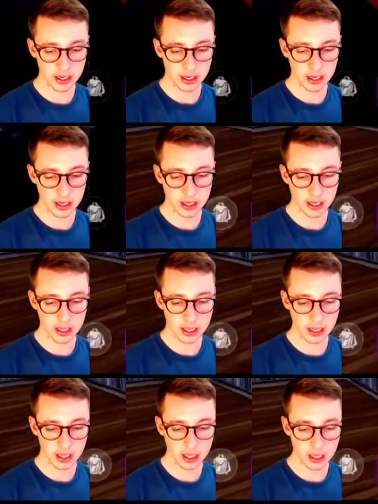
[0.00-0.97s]

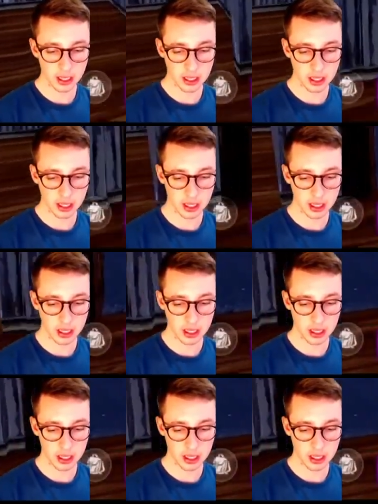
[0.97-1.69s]
[no speech]